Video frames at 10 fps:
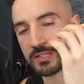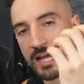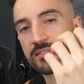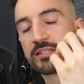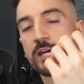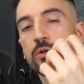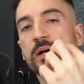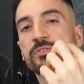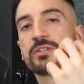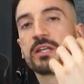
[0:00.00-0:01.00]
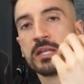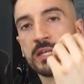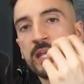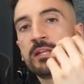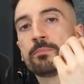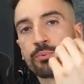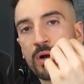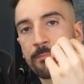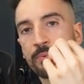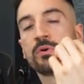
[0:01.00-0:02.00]
Yes, kettlebells need
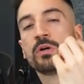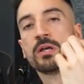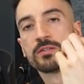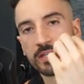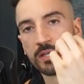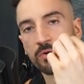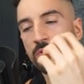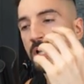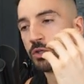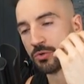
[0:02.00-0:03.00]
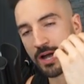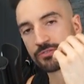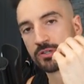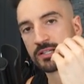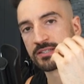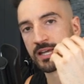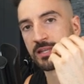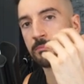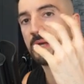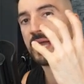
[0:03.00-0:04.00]
proper skill. You have to understand
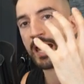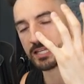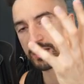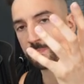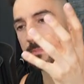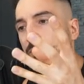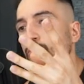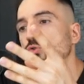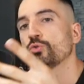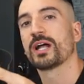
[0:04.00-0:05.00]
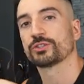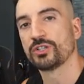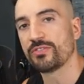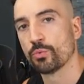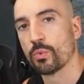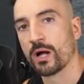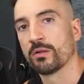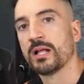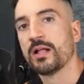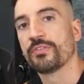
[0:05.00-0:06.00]
them. And yes, people who do not treat them
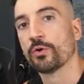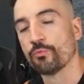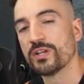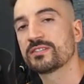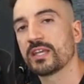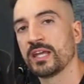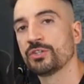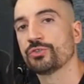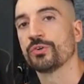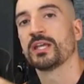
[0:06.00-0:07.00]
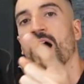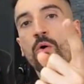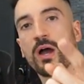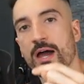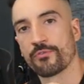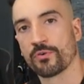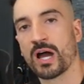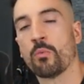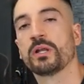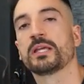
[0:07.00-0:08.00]
well, they risk injury. However,
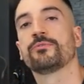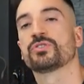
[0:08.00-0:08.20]
I want to give you